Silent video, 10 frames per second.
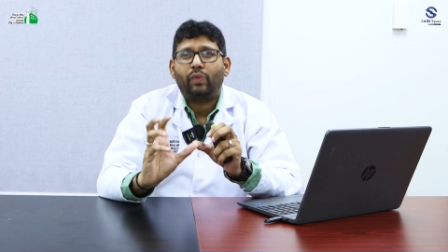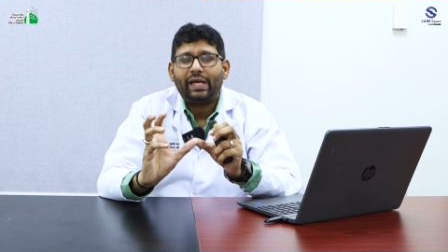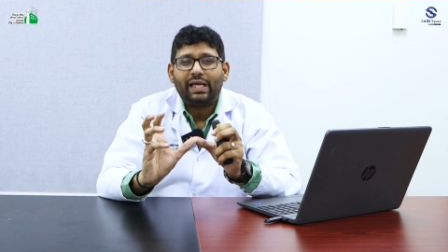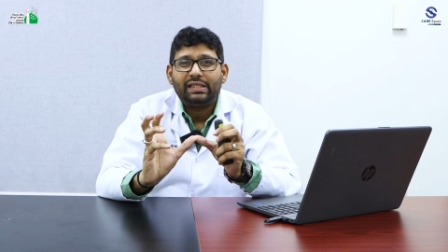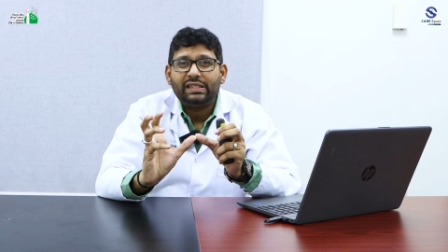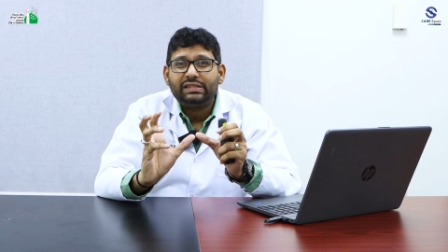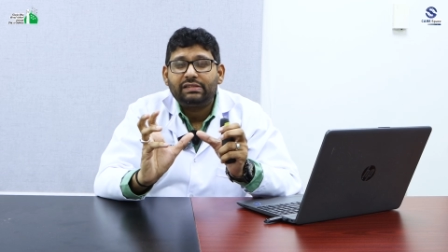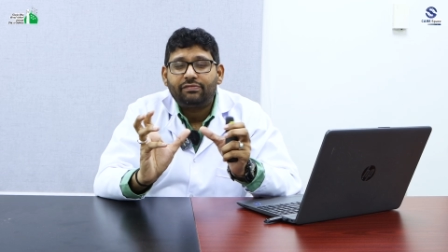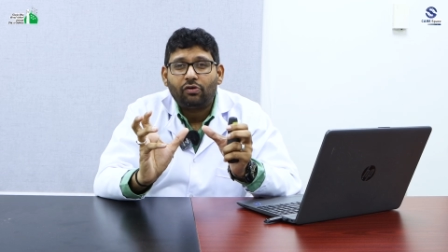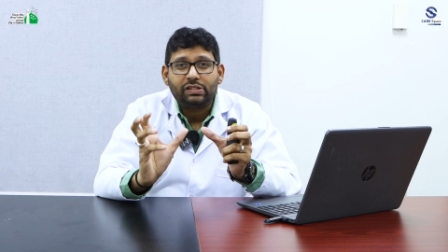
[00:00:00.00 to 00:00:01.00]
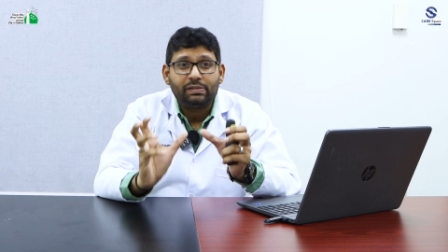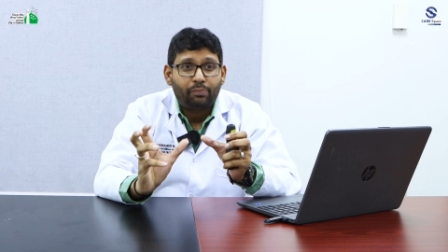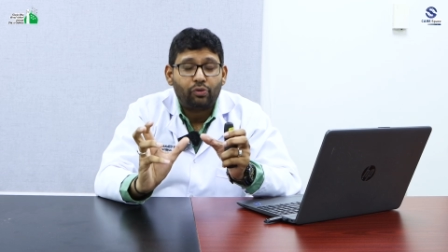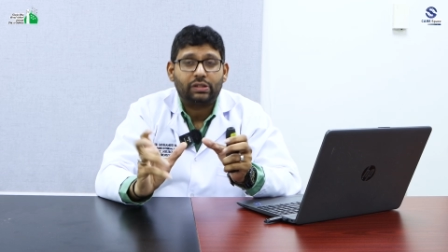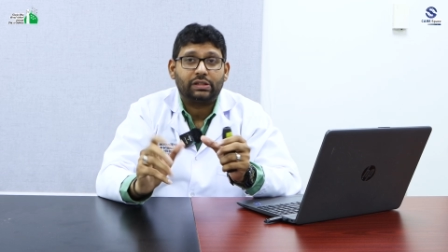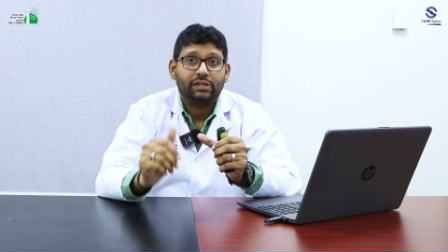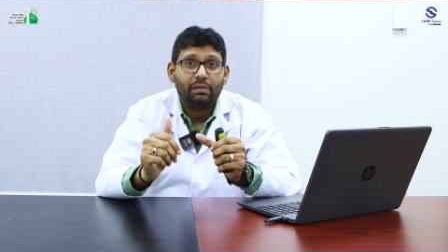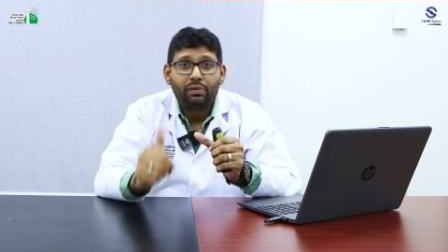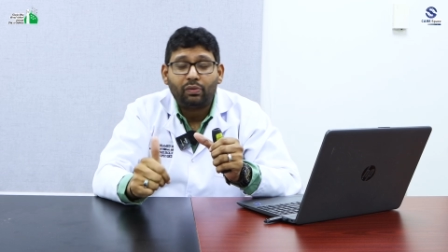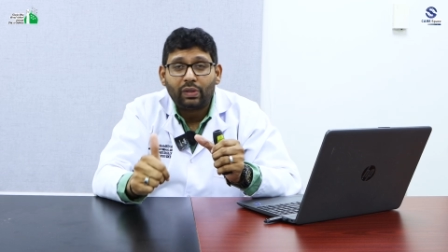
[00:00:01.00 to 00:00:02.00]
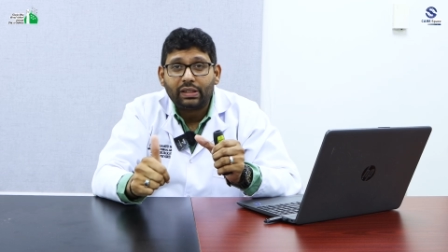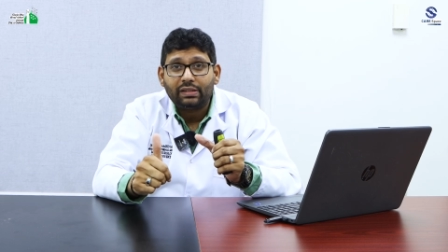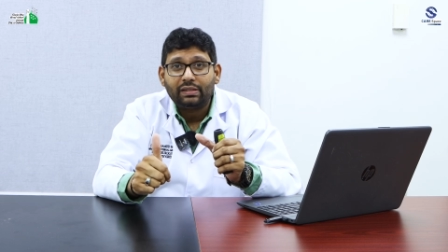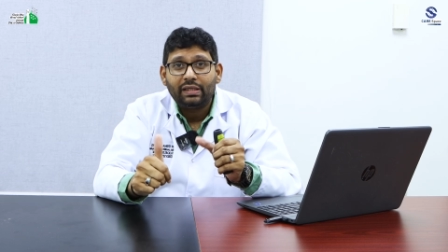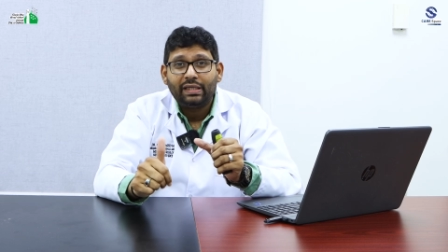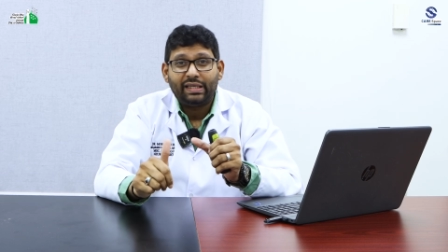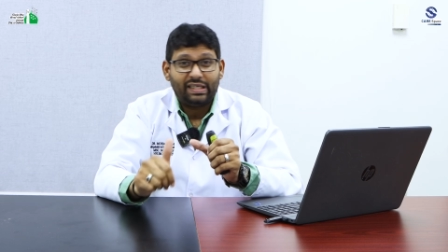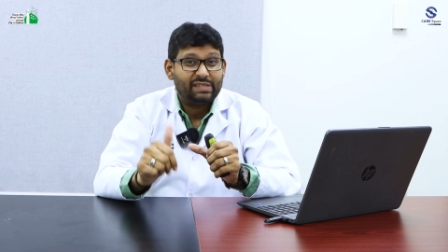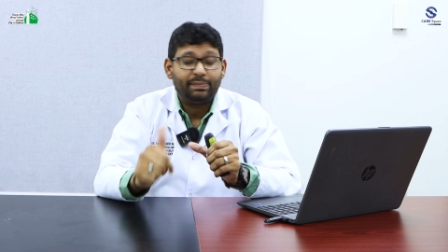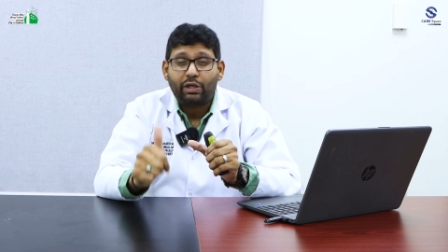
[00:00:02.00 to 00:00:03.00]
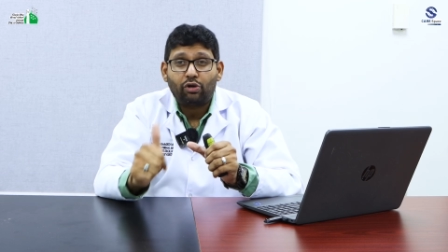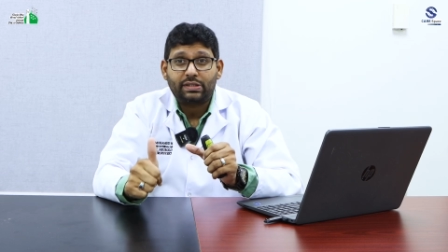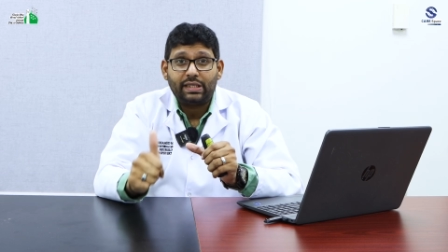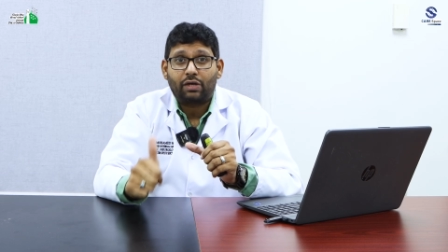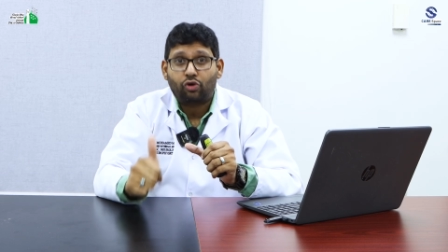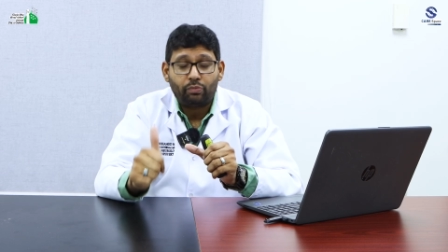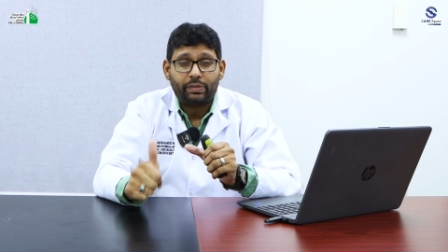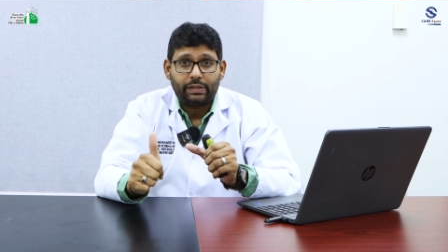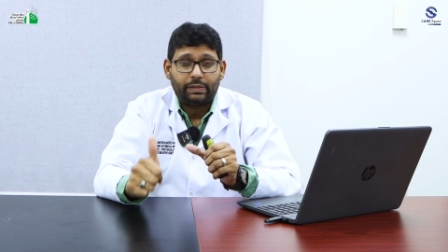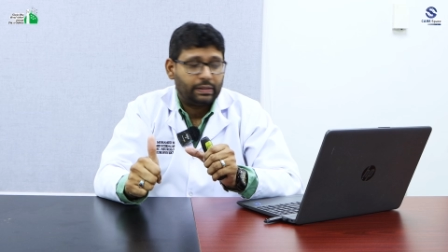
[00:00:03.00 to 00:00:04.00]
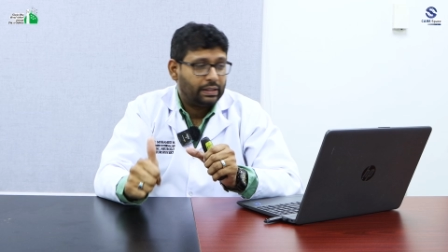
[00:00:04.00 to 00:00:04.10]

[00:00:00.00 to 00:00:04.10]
Why are these falls important? Number one is because they are common,